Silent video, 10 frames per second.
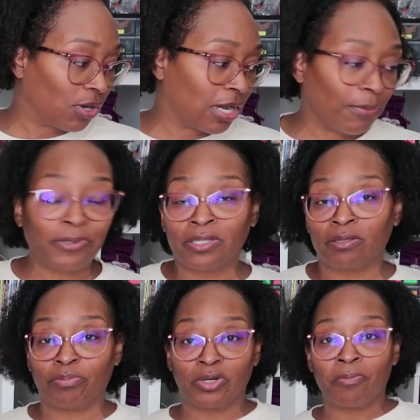a couple of
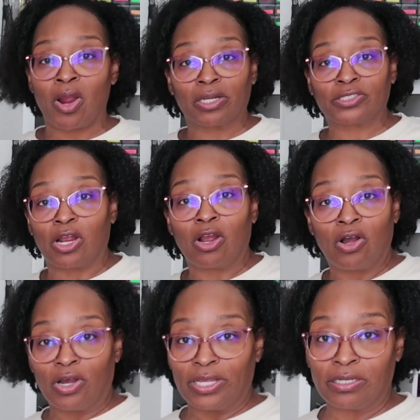the bookmarks are
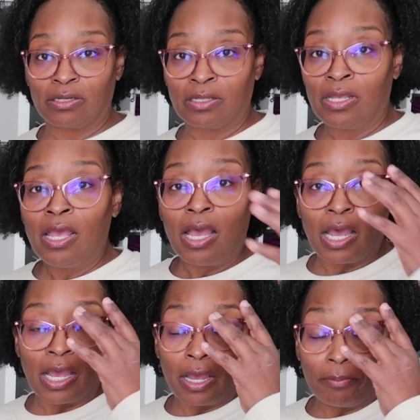on
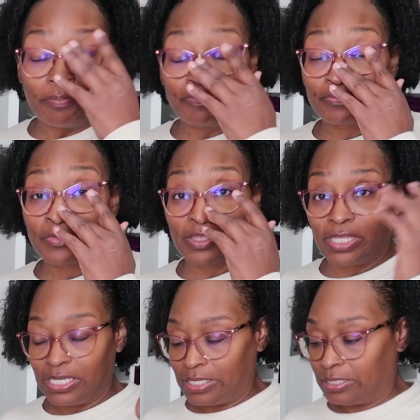
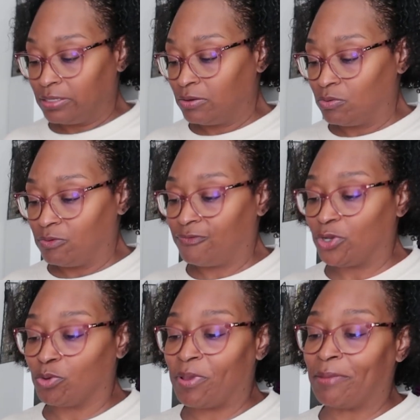the
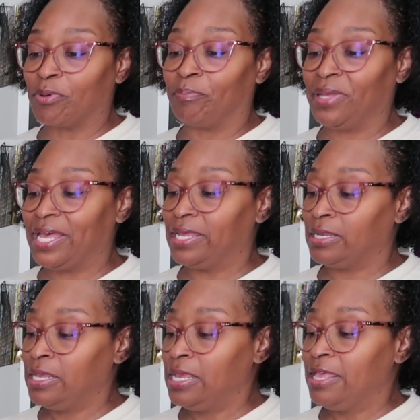photo paper.
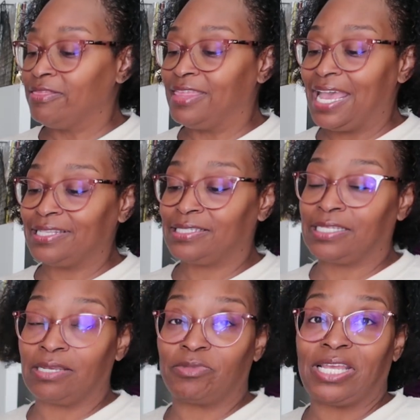But that
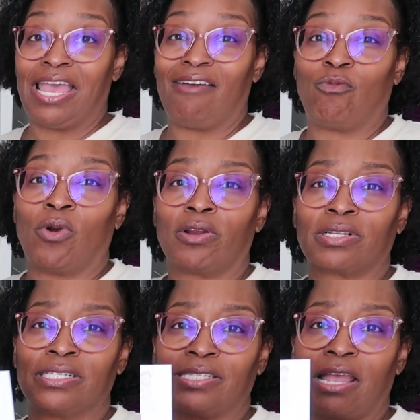seemed to have
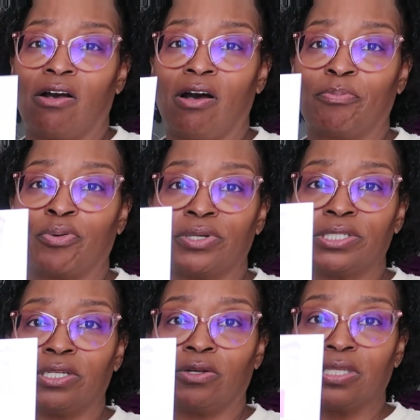worked, because they all
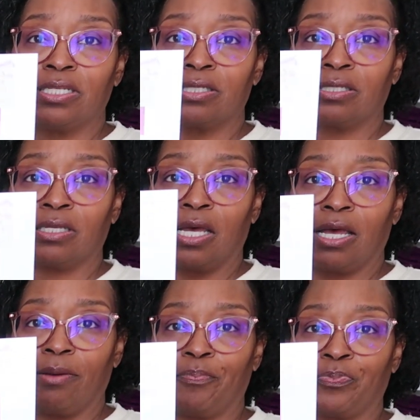printed on this
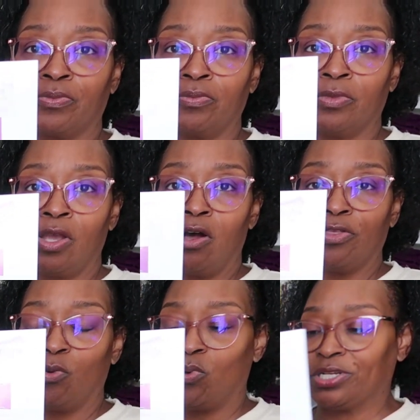
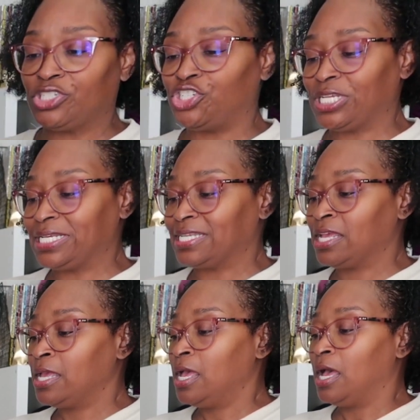on the one sheet.
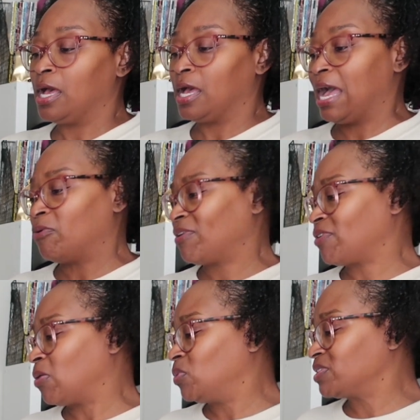
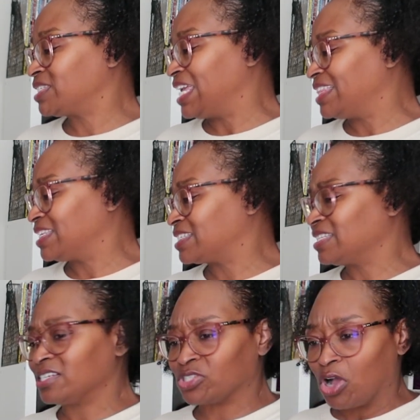However, I will say this
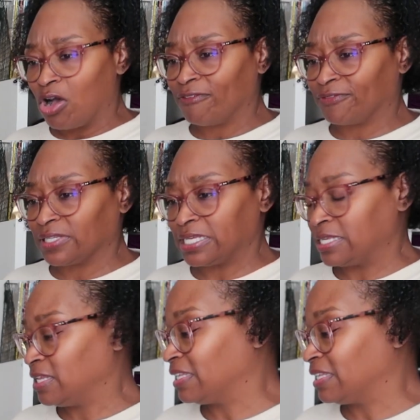looks awfully